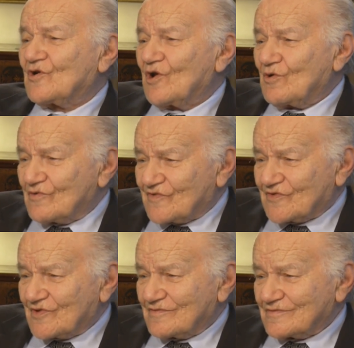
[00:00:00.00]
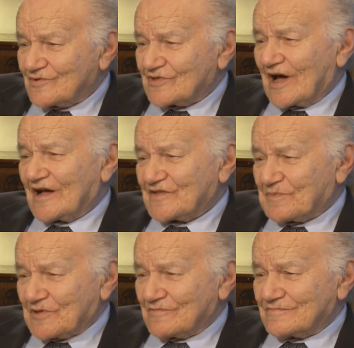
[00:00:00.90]
close to the
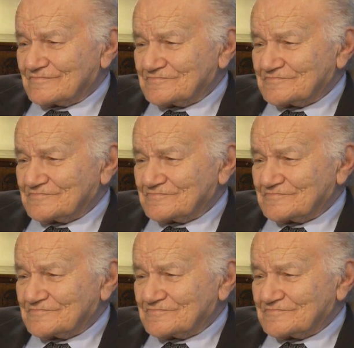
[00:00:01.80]
hospital.